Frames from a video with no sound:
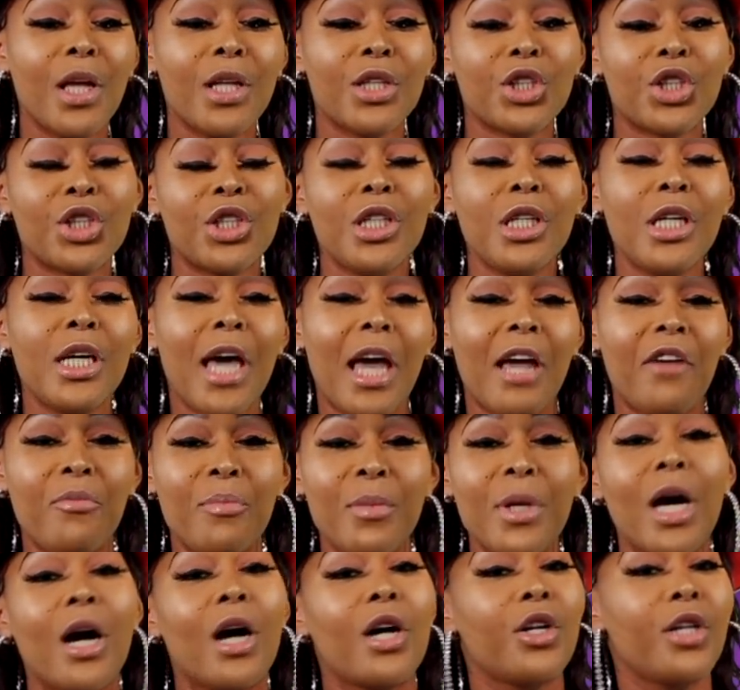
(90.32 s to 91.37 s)
she gave
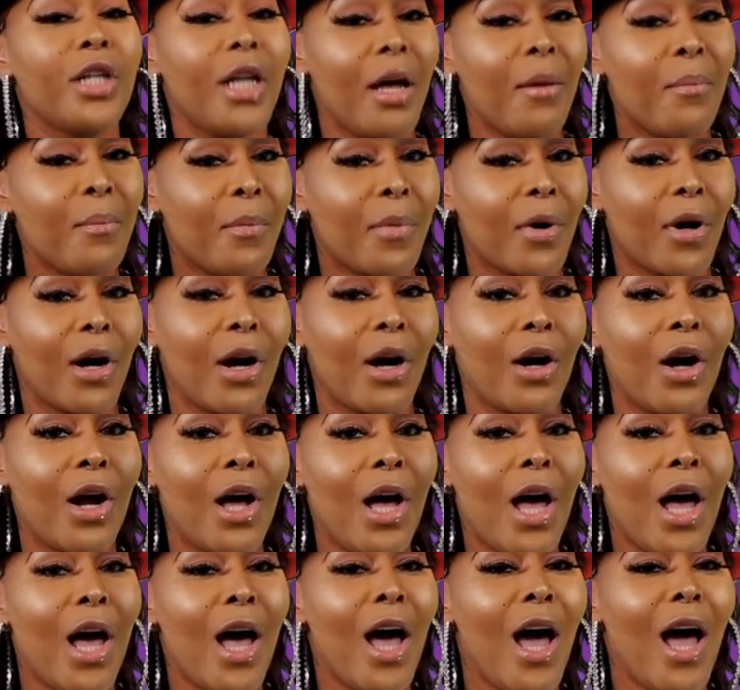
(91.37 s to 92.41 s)
me her number.
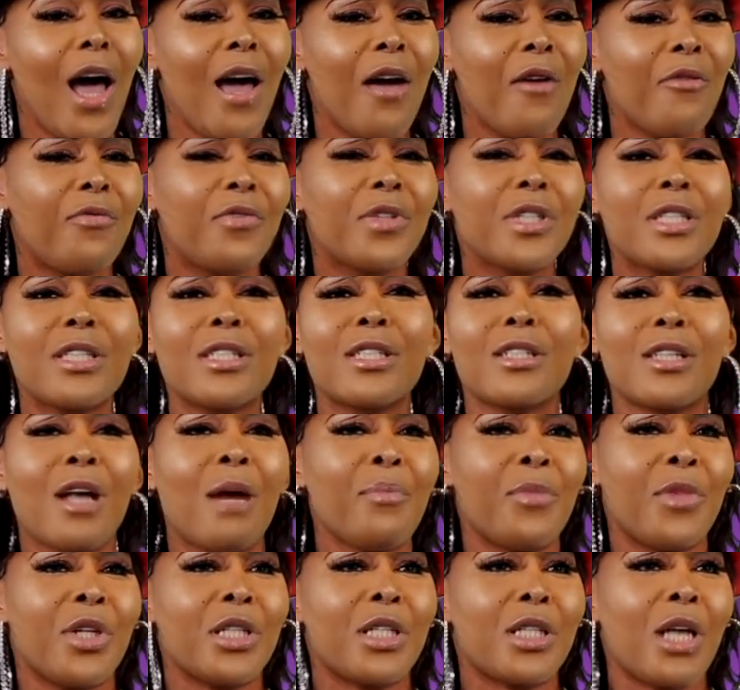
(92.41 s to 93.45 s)
And for
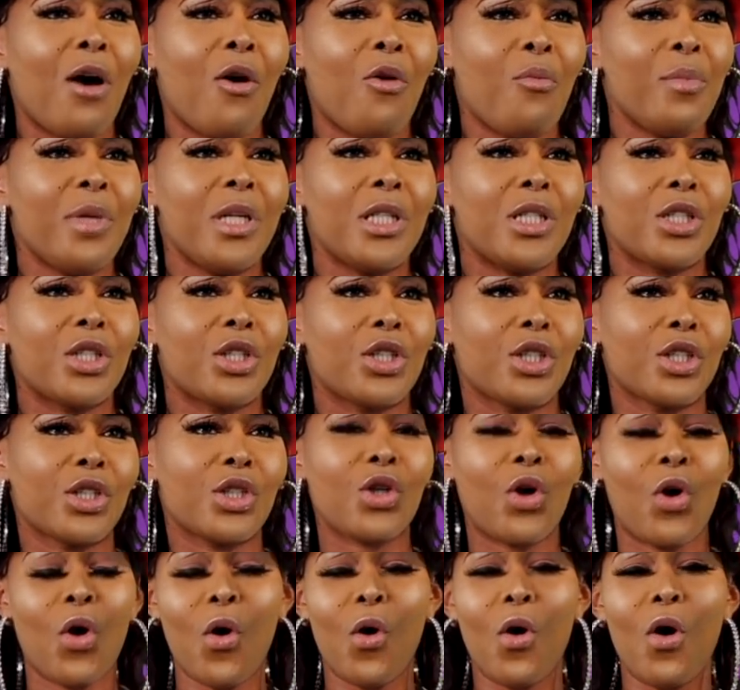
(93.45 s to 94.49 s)
something told me to
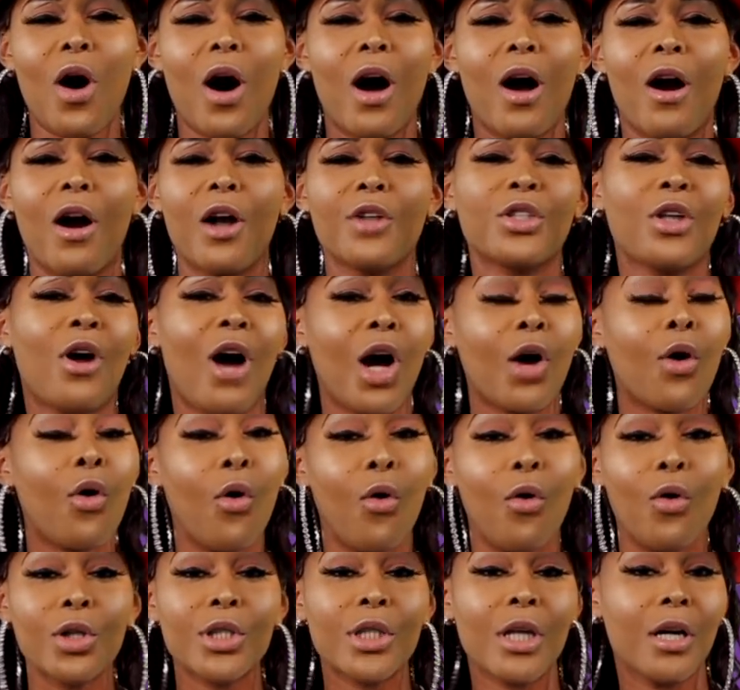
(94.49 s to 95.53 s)
just call her. So I
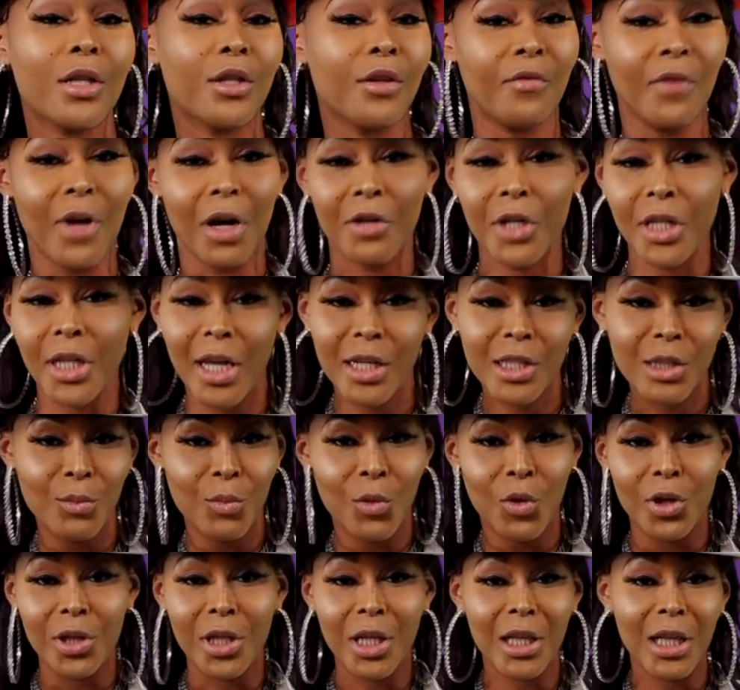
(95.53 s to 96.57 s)
called her the very next
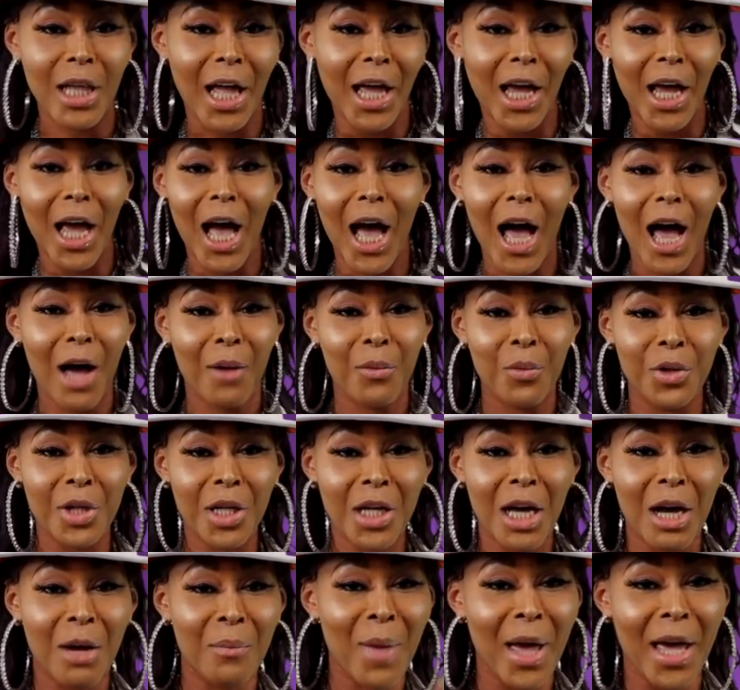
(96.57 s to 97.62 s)
morning like, I want
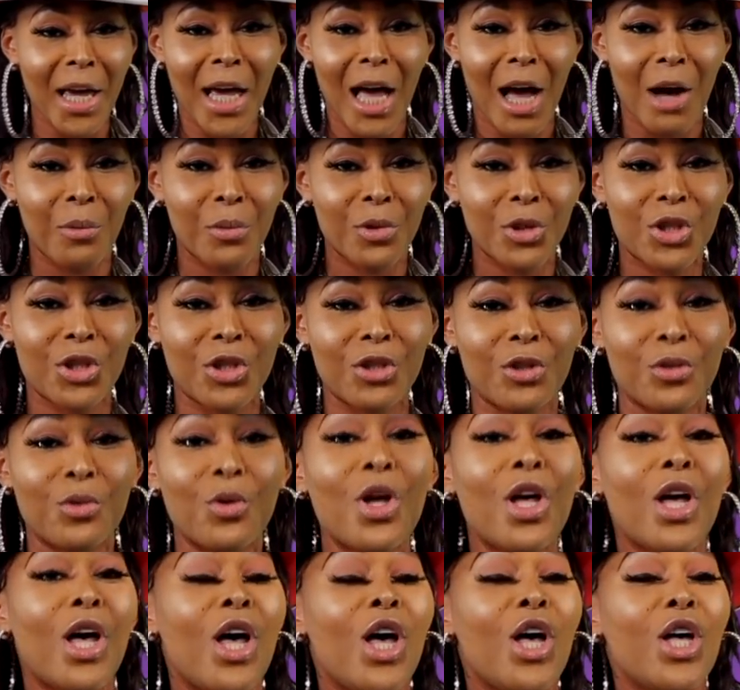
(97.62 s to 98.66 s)
to come hang out with you.
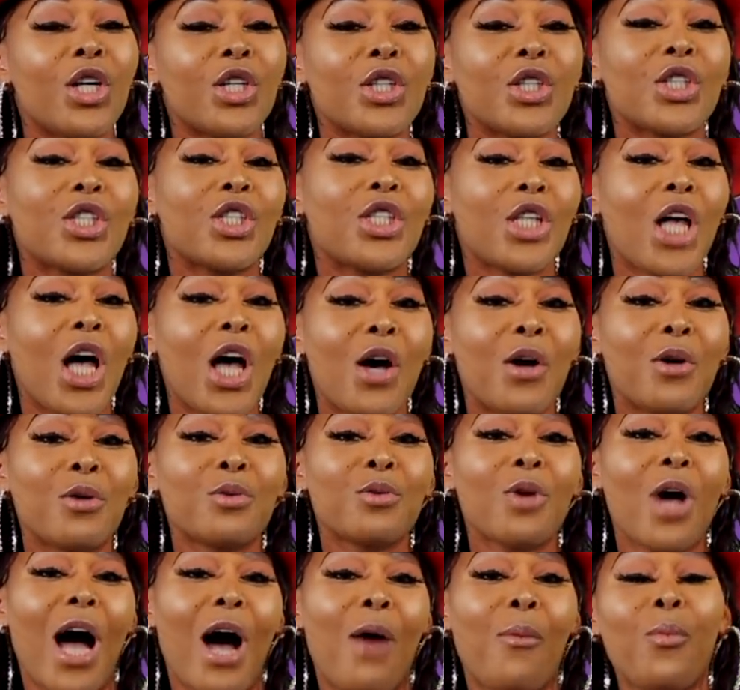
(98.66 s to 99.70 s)

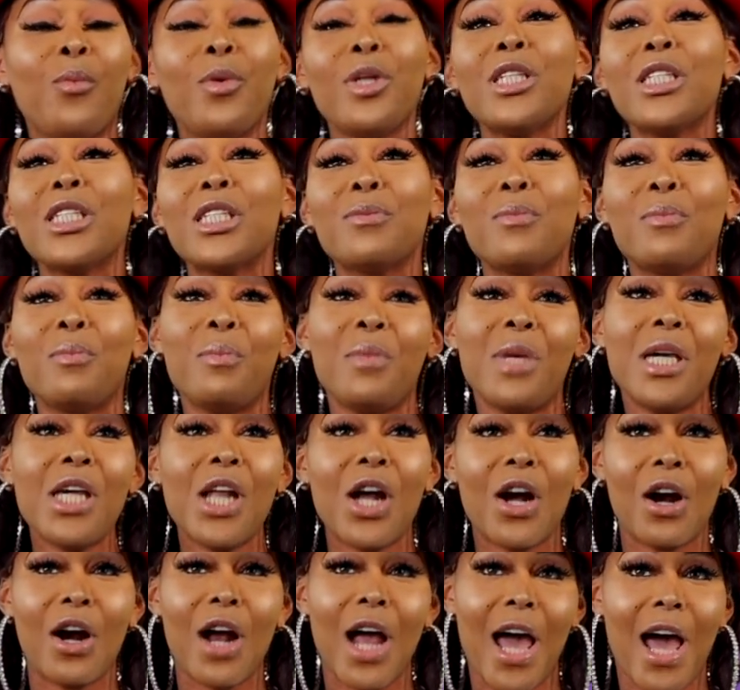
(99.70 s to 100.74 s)
So I went to meet
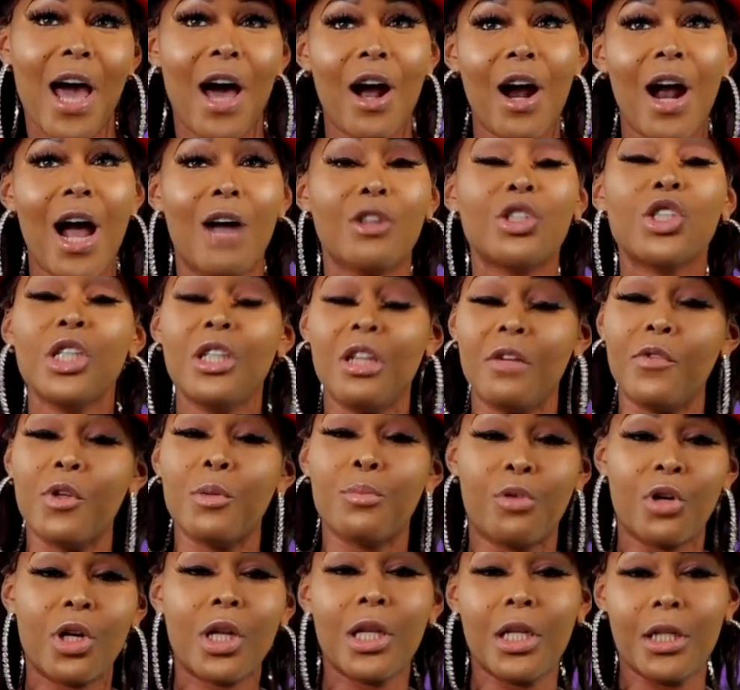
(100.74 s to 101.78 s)
her at her house. She lived
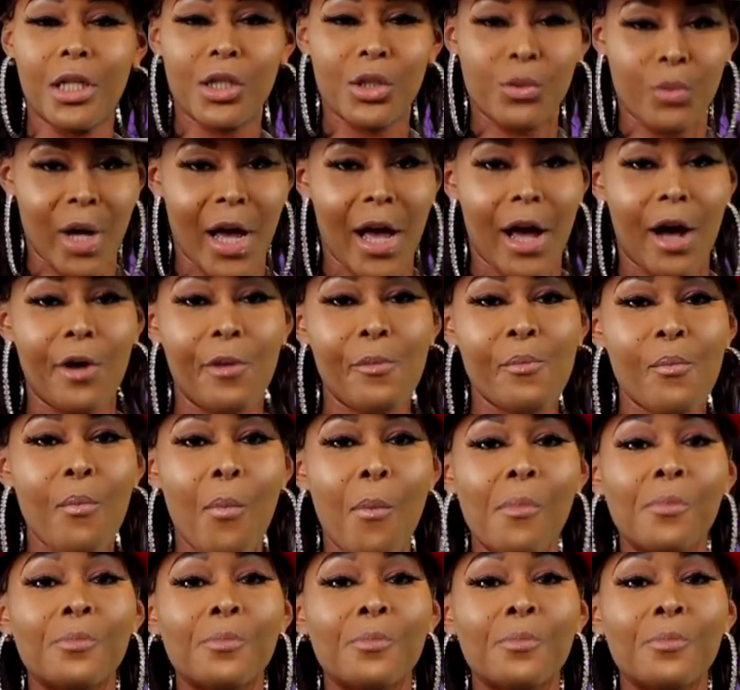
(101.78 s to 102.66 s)
in Brooklyn as well.